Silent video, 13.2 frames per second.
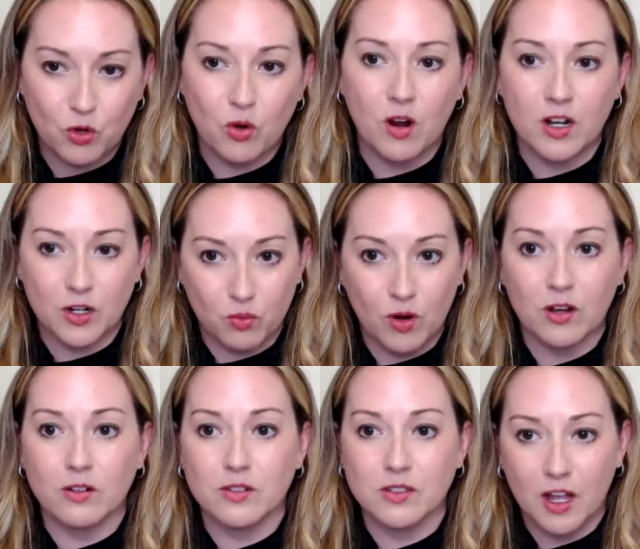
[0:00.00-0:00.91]
chronic
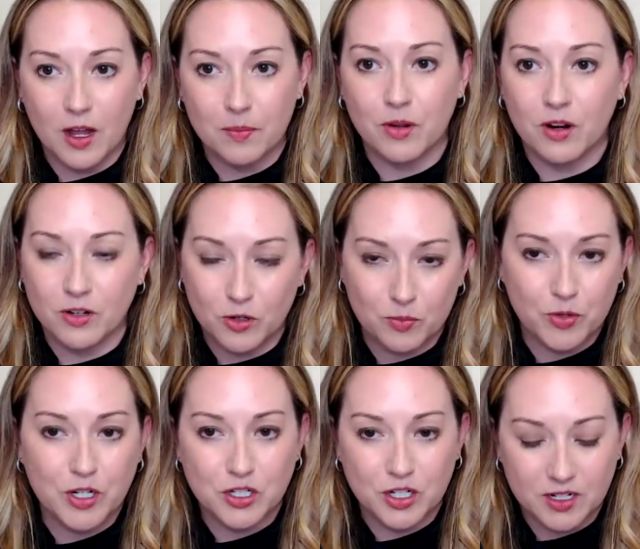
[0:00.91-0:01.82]
runners up or
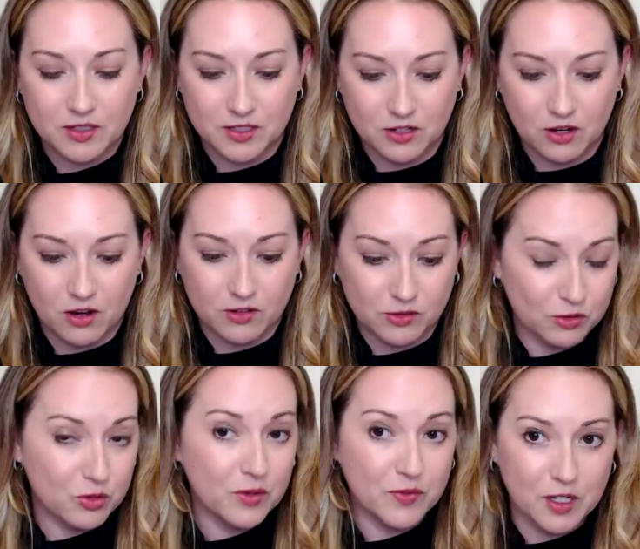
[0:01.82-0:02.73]
underappreciated stars or
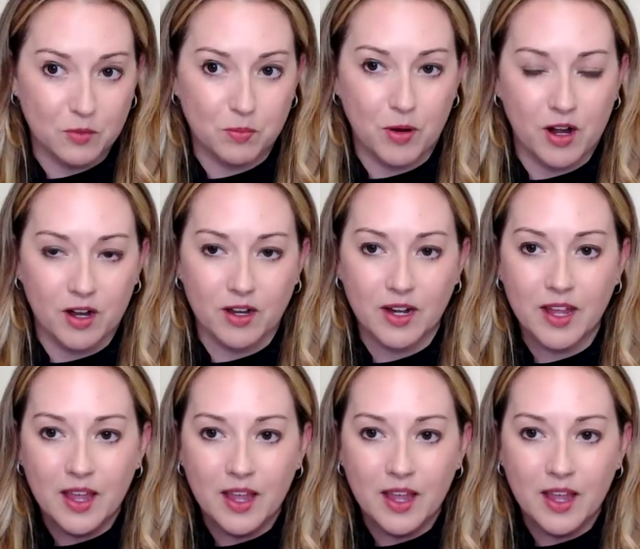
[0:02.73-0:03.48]
drifting apart.